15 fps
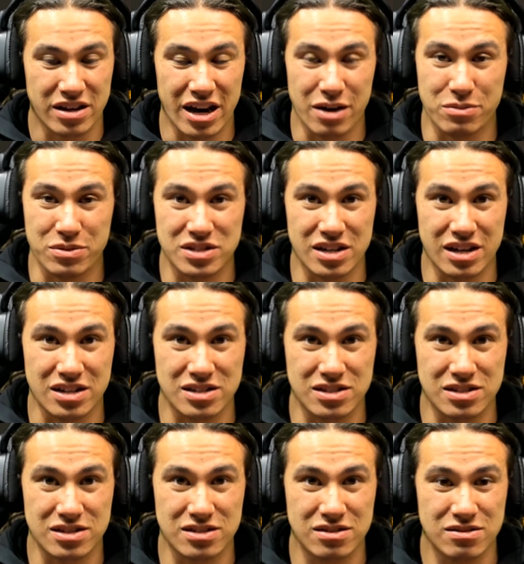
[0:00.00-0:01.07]
Gamers
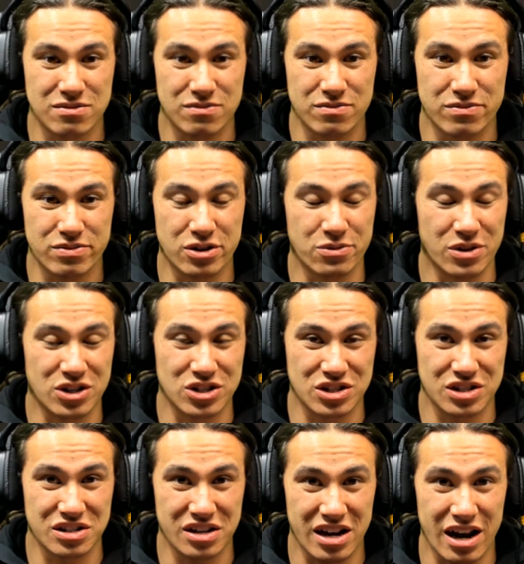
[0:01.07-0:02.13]
Nexus. Pretty
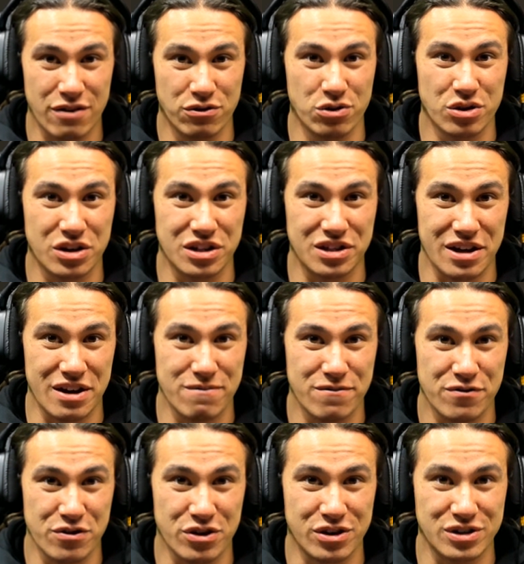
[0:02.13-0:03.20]
much have a look at them
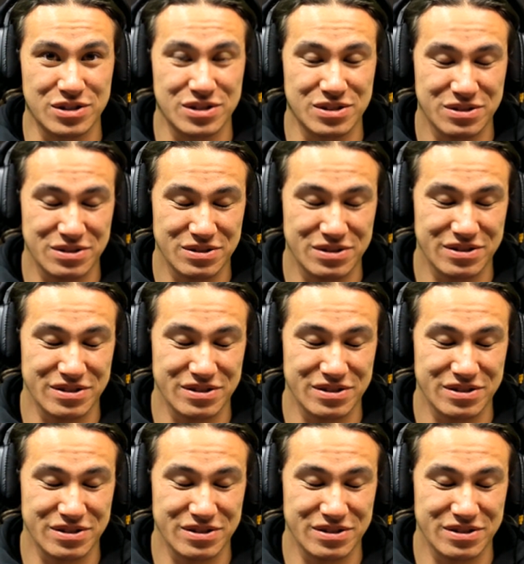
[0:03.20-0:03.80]
first